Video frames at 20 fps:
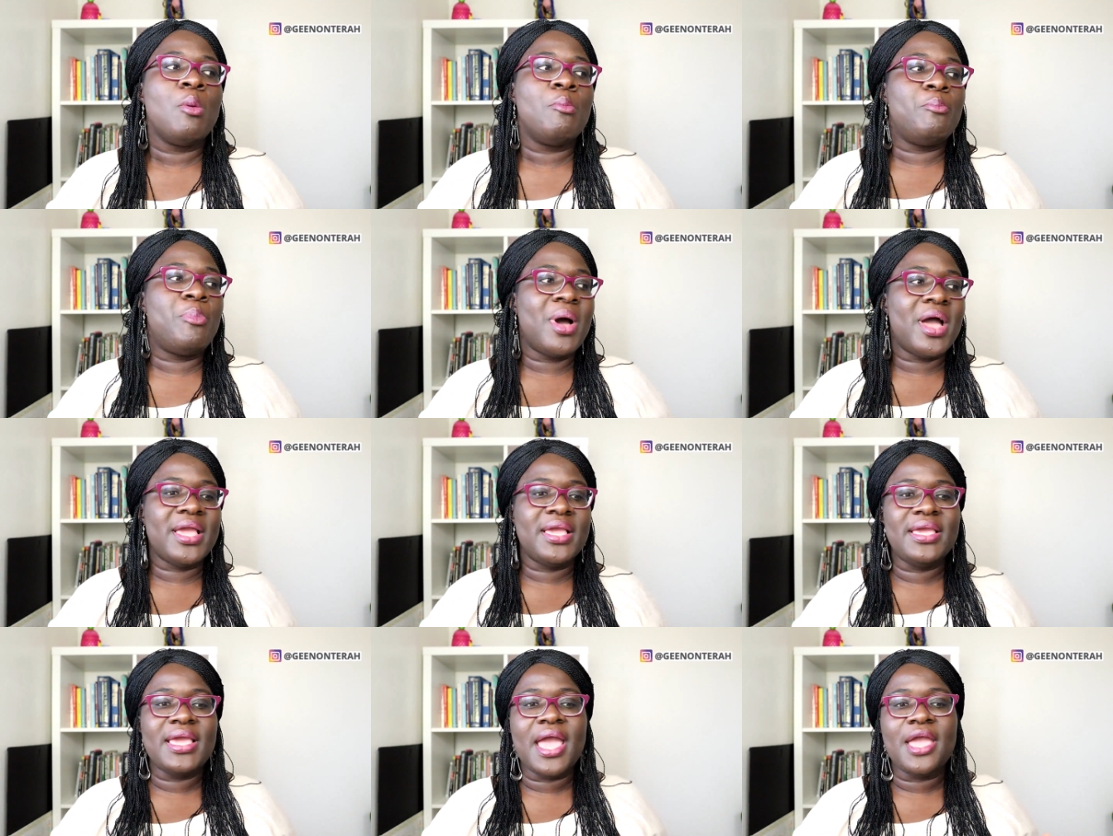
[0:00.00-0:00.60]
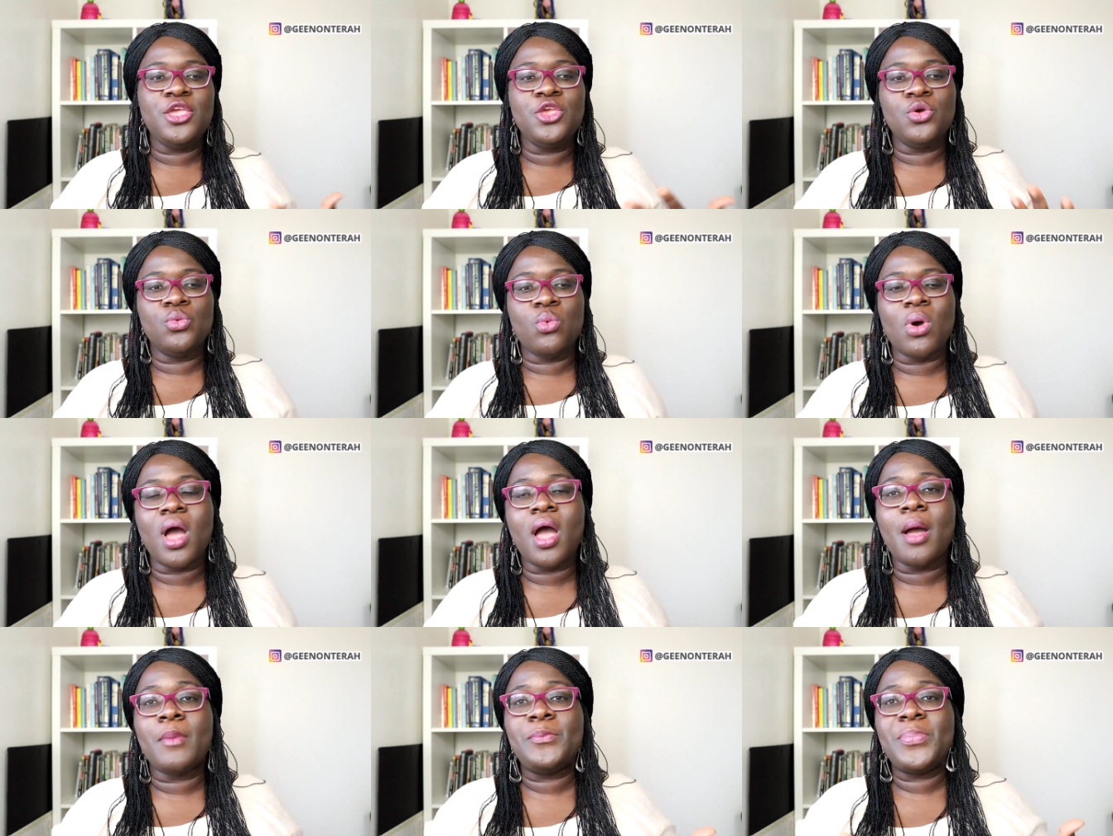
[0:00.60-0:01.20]
But here
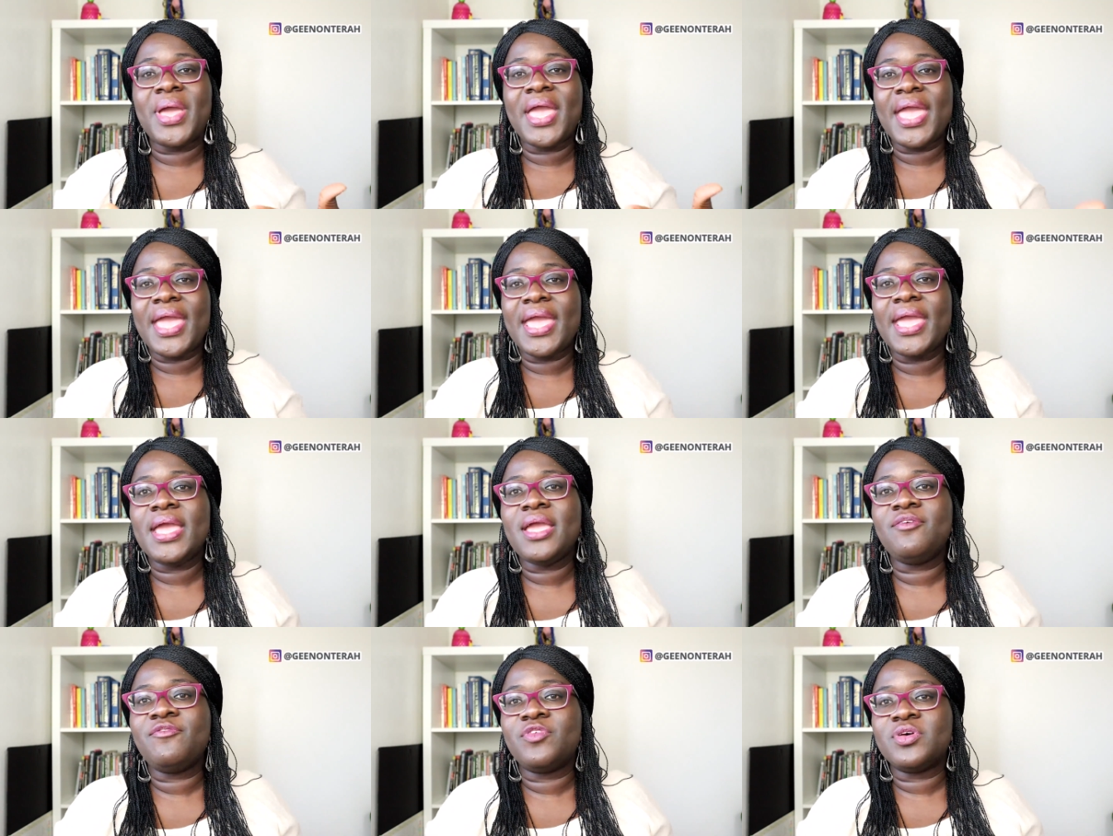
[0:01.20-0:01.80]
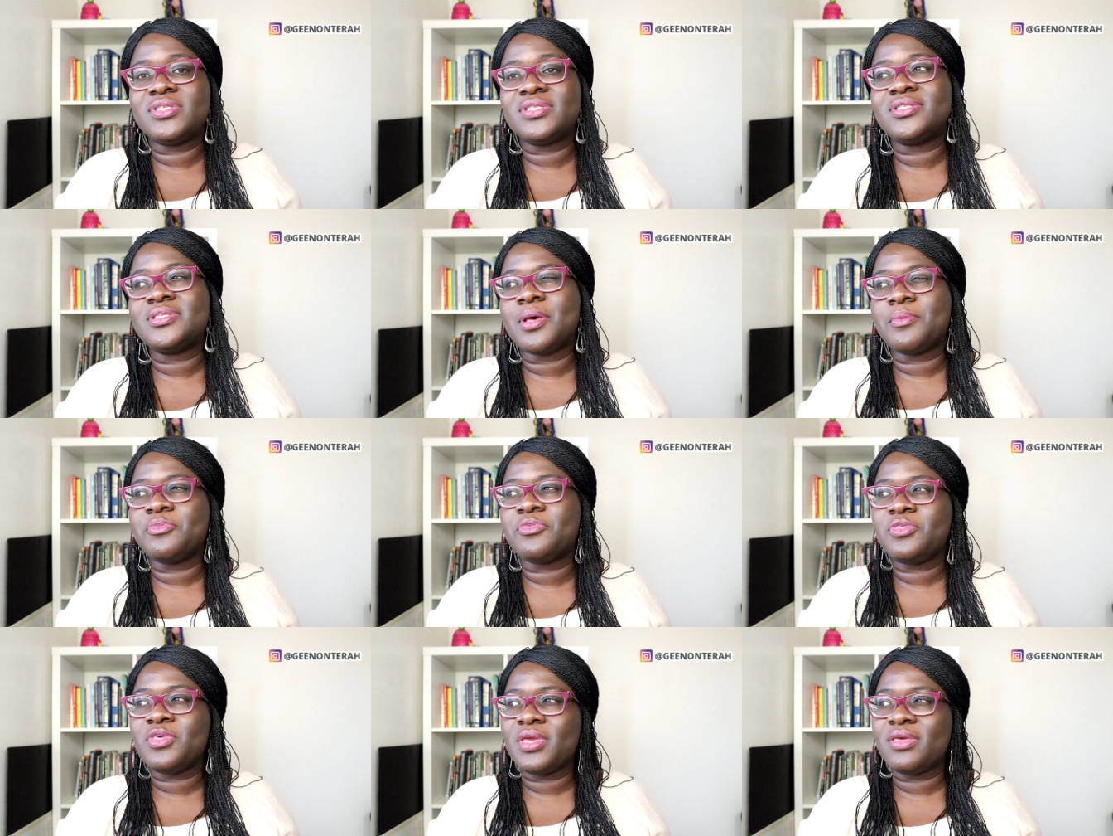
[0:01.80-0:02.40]
you are paying for
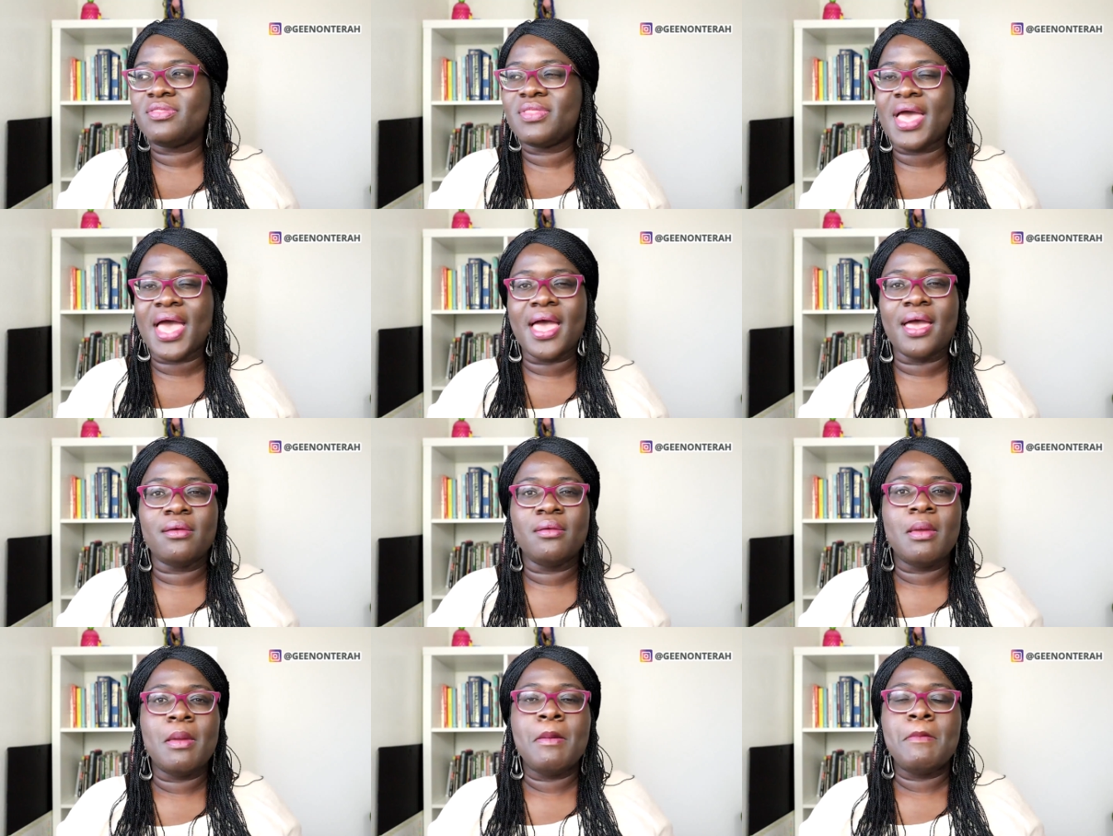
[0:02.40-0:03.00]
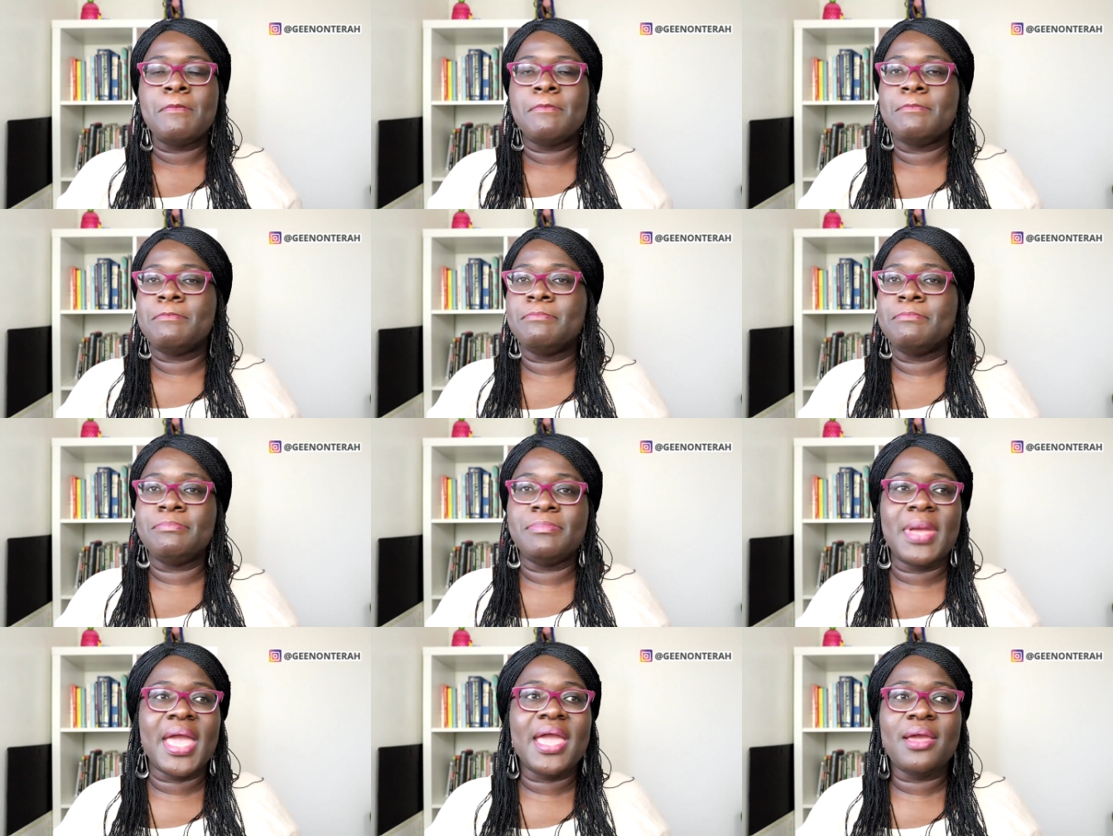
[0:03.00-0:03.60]
something that
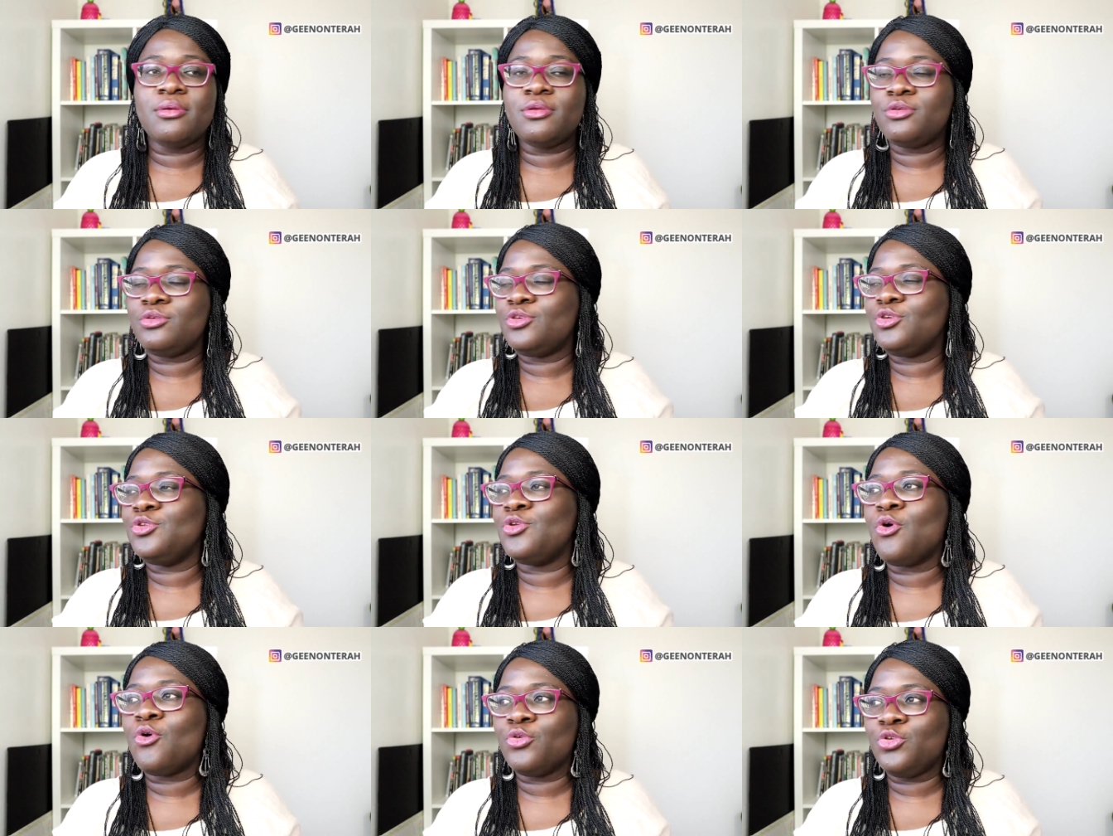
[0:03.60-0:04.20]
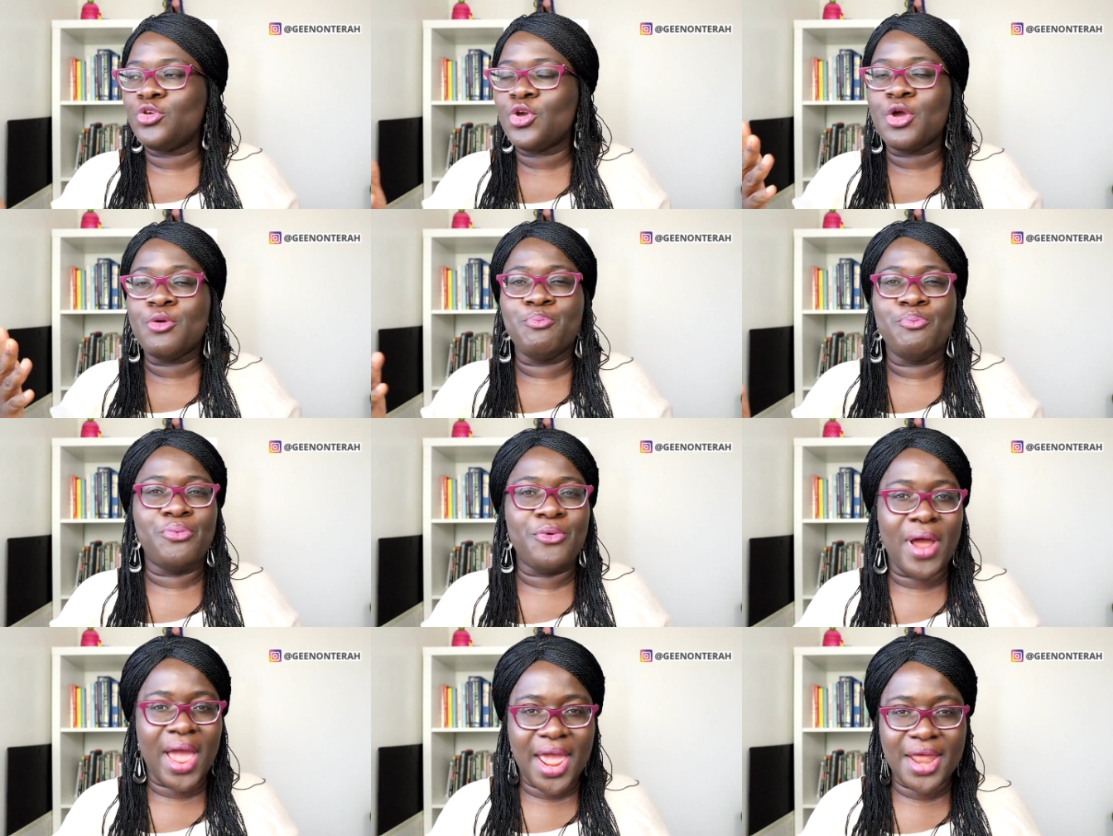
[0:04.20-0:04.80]
may, you know, you're
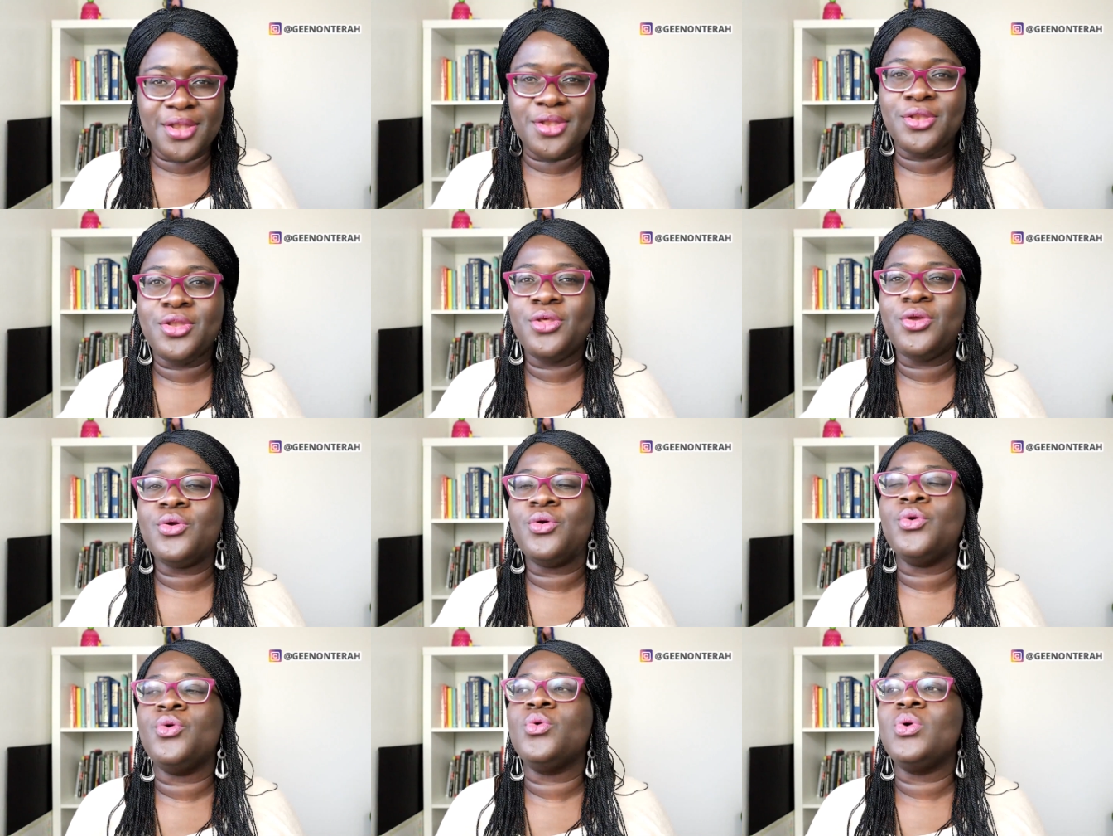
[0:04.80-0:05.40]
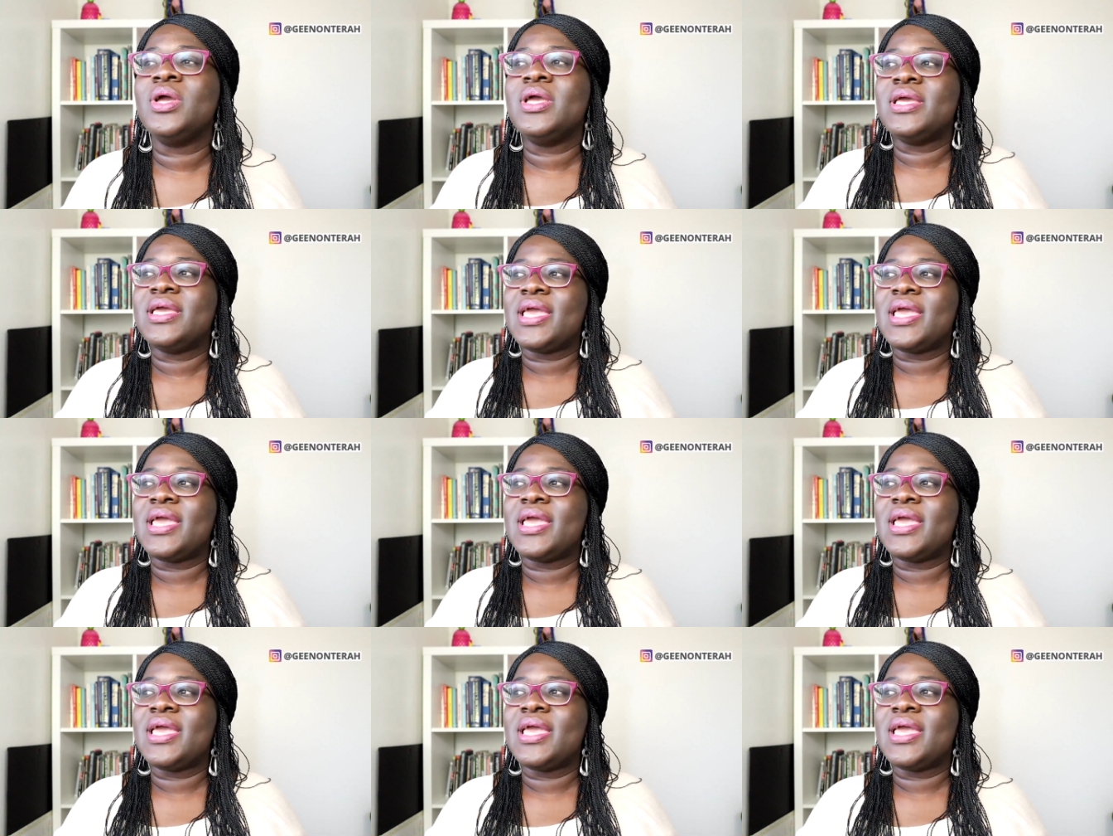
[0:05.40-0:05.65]
brand new,